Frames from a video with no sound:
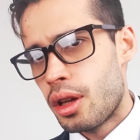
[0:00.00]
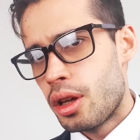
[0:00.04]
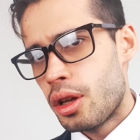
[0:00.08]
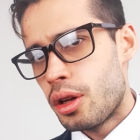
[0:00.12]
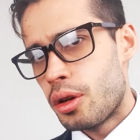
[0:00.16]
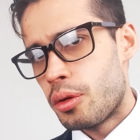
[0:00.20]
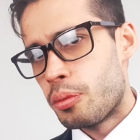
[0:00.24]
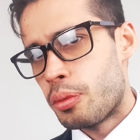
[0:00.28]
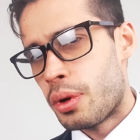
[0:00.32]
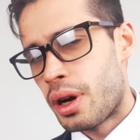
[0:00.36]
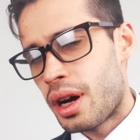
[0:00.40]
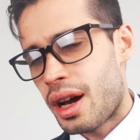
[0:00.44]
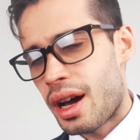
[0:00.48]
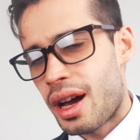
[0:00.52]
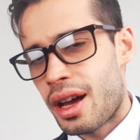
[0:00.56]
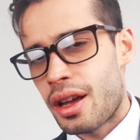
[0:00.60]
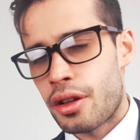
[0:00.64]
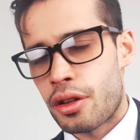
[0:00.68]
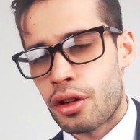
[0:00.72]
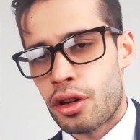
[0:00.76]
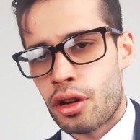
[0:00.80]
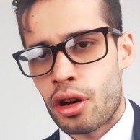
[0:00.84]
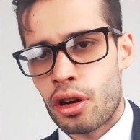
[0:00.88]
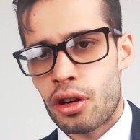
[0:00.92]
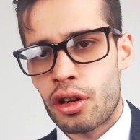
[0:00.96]
but I
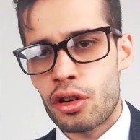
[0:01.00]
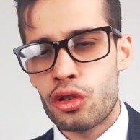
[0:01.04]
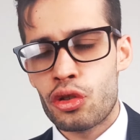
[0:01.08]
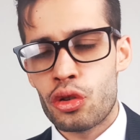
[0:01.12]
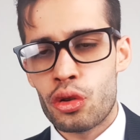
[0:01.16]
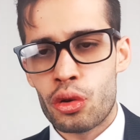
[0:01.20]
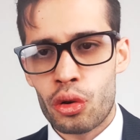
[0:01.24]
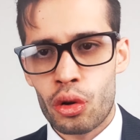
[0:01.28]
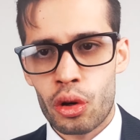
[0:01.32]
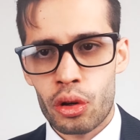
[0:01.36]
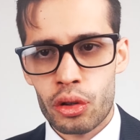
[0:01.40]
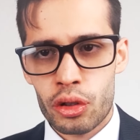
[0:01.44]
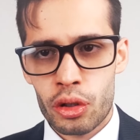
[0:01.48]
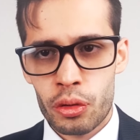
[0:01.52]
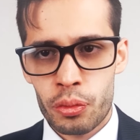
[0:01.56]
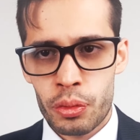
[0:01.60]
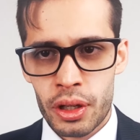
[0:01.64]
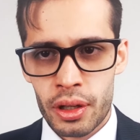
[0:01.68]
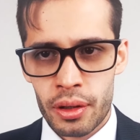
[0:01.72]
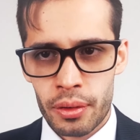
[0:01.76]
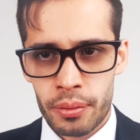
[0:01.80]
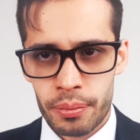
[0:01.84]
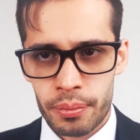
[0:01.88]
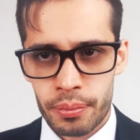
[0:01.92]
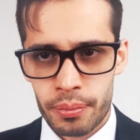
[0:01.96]
encourage you not to be.
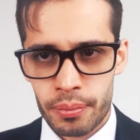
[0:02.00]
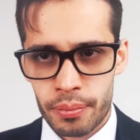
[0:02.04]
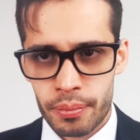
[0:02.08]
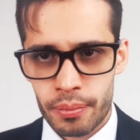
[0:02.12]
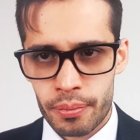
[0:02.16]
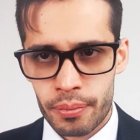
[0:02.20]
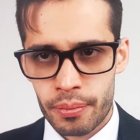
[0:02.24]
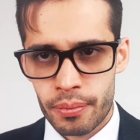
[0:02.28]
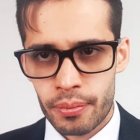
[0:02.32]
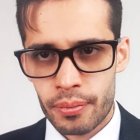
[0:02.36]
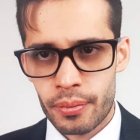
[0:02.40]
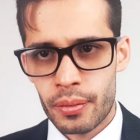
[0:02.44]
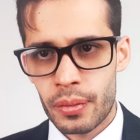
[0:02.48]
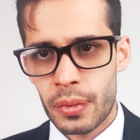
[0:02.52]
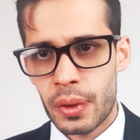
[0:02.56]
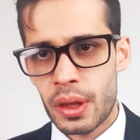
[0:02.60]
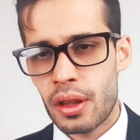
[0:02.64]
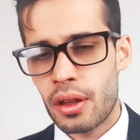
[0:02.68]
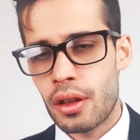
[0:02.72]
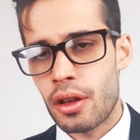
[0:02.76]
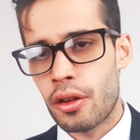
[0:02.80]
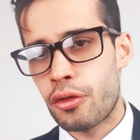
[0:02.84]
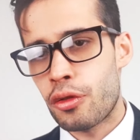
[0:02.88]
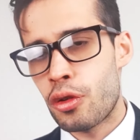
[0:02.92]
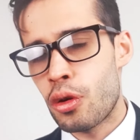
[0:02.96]

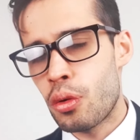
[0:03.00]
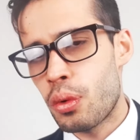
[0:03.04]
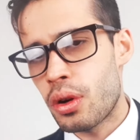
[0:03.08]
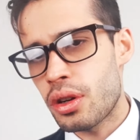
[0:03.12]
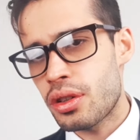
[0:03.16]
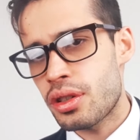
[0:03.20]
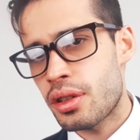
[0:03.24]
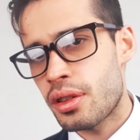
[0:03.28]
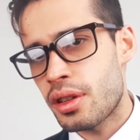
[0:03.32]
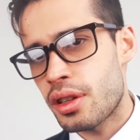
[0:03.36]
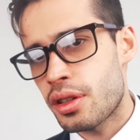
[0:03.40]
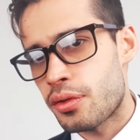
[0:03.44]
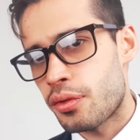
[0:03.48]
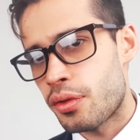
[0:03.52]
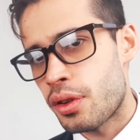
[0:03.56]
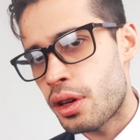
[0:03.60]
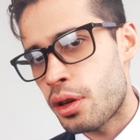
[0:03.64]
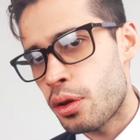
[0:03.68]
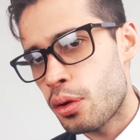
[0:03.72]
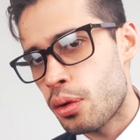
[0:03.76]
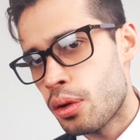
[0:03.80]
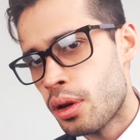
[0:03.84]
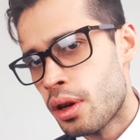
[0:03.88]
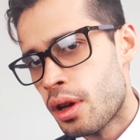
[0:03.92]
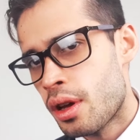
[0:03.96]
If you're watching this
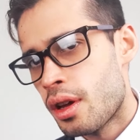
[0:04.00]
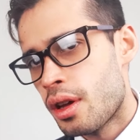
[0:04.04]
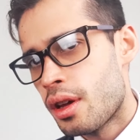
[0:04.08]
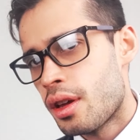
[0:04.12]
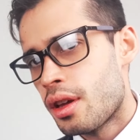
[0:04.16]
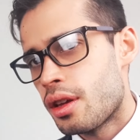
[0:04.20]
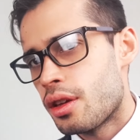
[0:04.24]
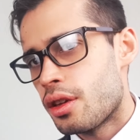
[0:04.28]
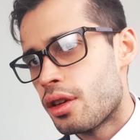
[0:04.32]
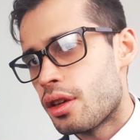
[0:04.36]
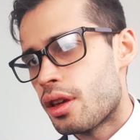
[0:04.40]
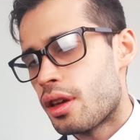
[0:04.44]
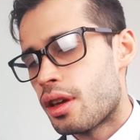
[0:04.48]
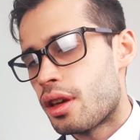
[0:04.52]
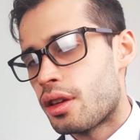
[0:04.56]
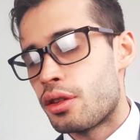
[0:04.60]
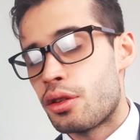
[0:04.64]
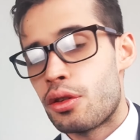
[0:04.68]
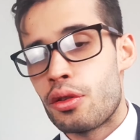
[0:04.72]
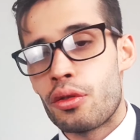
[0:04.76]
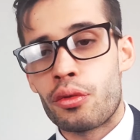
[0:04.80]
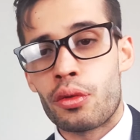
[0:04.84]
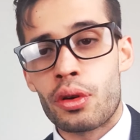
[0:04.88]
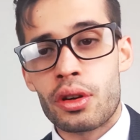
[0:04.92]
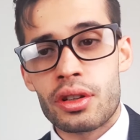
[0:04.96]
video and
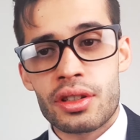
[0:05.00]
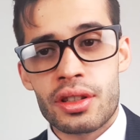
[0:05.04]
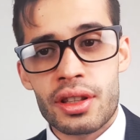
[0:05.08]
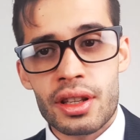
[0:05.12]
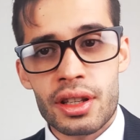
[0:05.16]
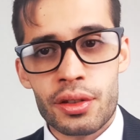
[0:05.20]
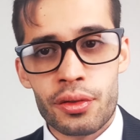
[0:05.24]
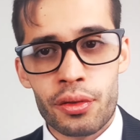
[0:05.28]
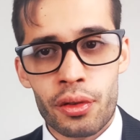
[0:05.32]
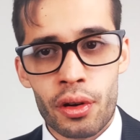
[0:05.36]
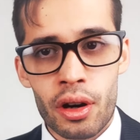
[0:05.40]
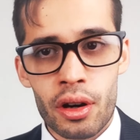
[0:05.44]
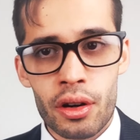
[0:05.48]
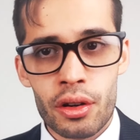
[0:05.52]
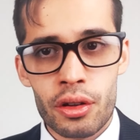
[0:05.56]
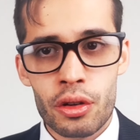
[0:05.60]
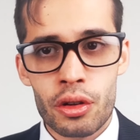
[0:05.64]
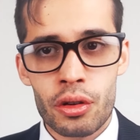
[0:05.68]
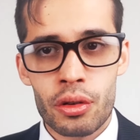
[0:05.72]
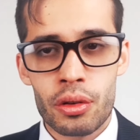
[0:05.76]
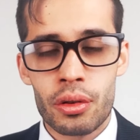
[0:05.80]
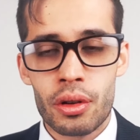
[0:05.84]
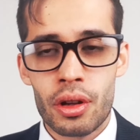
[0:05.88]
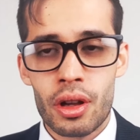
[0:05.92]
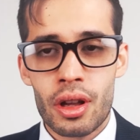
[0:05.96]
you've watched this far,
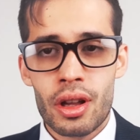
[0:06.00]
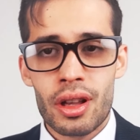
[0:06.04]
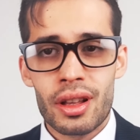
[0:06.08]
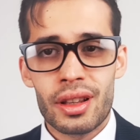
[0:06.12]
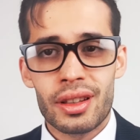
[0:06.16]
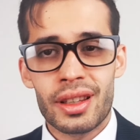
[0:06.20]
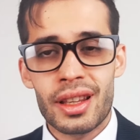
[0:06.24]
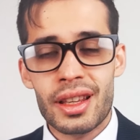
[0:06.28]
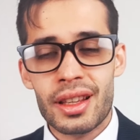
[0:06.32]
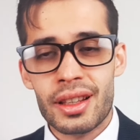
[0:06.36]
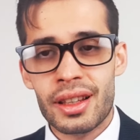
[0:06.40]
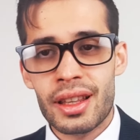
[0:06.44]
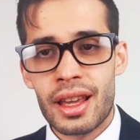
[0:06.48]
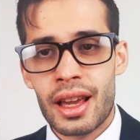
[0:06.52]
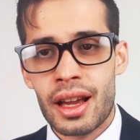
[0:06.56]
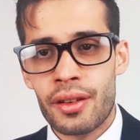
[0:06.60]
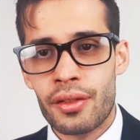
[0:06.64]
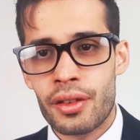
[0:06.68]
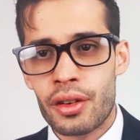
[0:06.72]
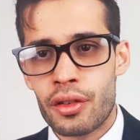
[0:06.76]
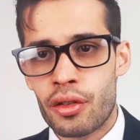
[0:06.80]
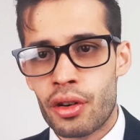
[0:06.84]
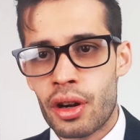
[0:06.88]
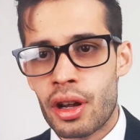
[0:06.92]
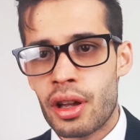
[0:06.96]
you likely have a
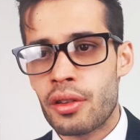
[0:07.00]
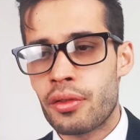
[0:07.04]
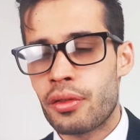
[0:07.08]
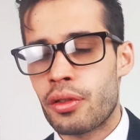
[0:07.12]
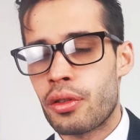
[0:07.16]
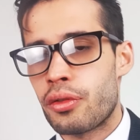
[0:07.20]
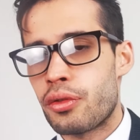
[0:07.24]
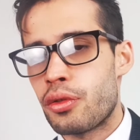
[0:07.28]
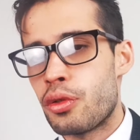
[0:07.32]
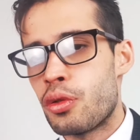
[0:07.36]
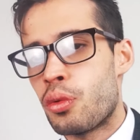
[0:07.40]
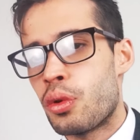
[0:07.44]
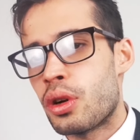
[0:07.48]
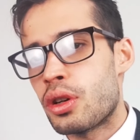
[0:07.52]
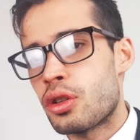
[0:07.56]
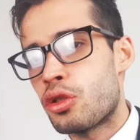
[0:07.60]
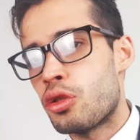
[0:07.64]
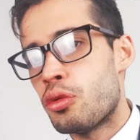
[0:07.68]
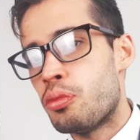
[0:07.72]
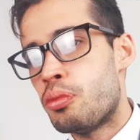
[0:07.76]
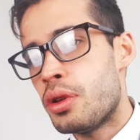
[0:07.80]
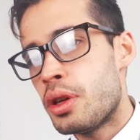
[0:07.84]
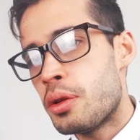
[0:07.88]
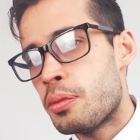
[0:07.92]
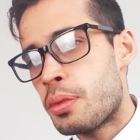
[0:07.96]
drive of you want to
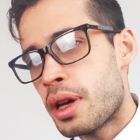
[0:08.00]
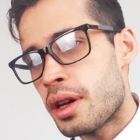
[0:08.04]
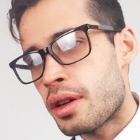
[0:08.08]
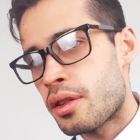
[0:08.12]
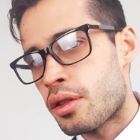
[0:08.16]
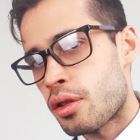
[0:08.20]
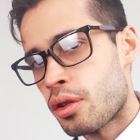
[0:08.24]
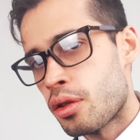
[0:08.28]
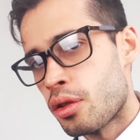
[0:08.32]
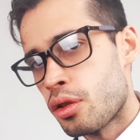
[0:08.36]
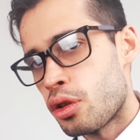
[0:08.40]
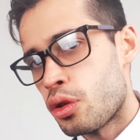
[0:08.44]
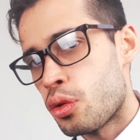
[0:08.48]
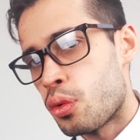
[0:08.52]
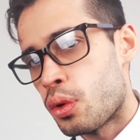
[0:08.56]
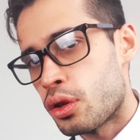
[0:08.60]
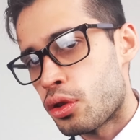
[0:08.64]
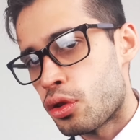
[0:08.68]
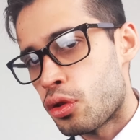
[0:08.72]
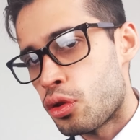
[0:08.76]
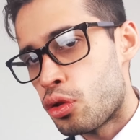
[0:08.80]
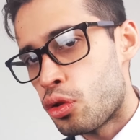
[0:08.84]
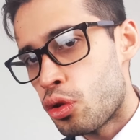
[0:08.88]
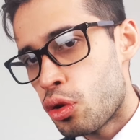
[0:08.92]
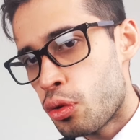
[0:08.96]
be better, you want to
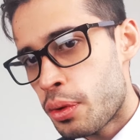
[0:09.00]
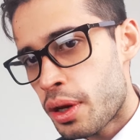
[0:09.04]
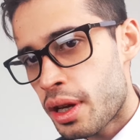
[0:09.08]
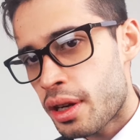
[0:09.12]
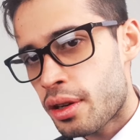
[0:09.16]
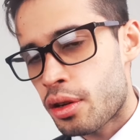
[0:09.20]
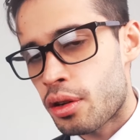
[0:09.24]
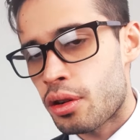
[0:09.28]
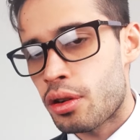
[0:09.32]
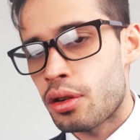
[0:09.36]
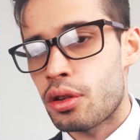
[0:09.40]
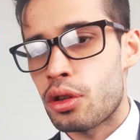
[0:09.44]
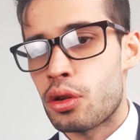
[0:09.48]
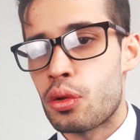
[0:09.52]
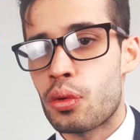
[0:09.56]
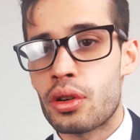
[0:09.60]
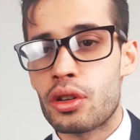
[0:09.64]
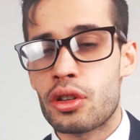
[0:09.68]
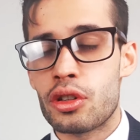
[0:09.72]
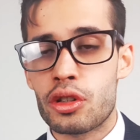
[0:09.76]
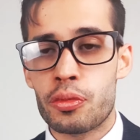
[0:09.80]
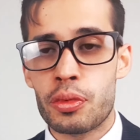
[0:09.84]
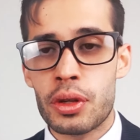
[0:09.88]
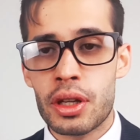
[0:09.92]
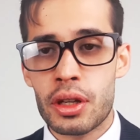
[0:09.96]
do better, you want to
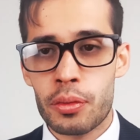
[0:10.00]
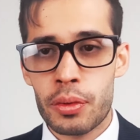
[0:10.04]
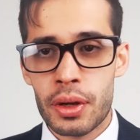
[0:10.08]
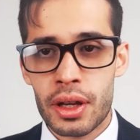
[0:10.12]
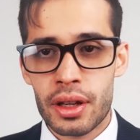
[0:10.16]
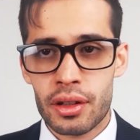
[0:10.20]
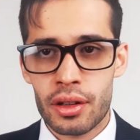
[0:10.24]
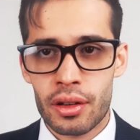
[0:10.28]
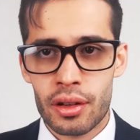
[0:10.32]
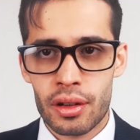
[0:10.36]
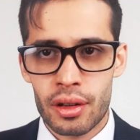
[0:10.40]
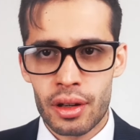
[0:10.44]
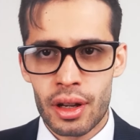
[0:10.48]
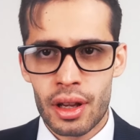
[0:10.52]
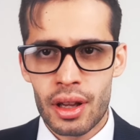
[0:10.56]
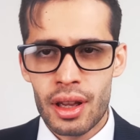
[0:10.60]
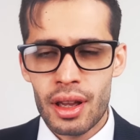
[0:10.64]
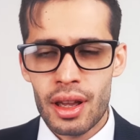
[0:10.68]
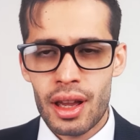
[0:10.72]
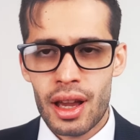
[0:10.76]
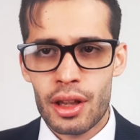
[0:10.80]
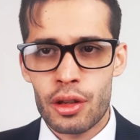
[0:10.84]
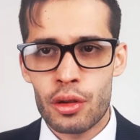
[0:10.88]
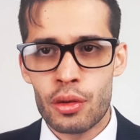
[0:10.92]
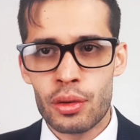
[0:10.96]
speak better,
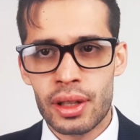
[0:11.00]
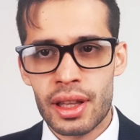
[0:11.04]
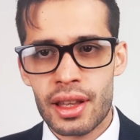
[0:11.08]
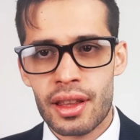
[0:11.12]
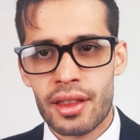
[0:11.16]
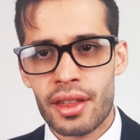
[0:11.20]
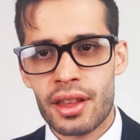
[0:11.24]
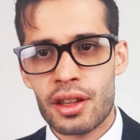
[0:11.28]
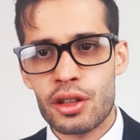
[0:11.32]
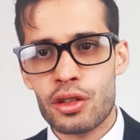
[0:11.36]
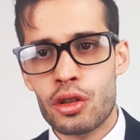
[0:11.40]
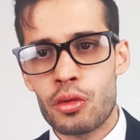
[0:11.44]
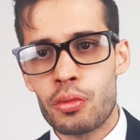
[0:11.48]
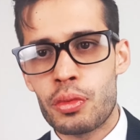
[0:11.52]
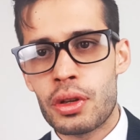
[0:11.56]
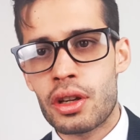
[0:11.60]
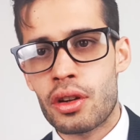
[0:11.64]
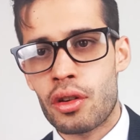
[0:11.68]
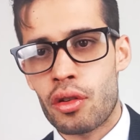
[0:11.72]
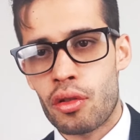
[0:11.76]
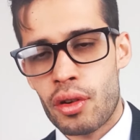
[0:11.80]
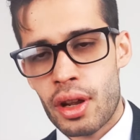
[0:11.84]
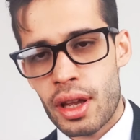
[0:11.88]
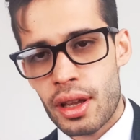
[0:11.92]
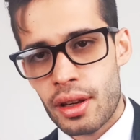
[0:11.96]
and you like things to be
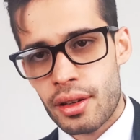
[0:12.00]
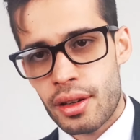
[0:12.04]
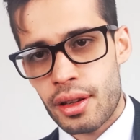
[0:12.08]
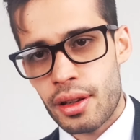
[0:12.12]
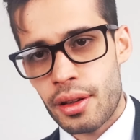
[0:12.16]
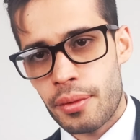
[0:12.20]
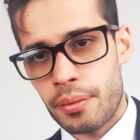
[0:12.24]
correct.